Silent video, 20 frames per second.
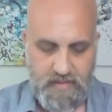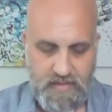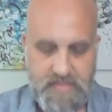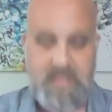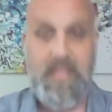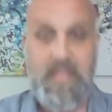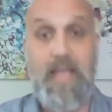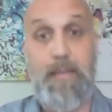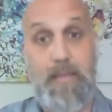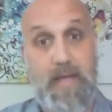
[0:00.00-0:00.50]

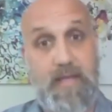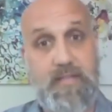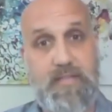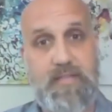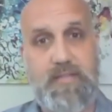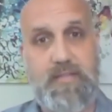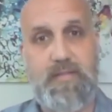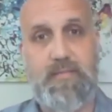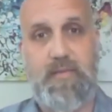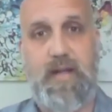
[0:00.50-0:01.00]

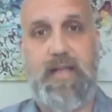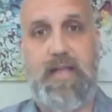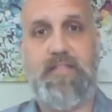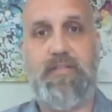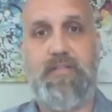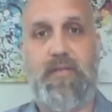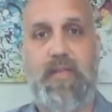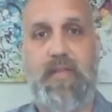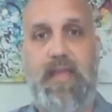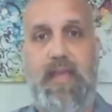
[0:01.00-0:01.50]
TMX, right?
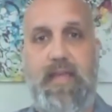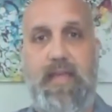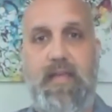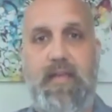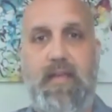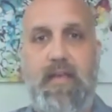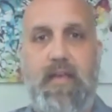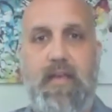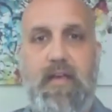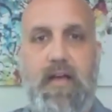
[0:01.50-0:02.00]
So they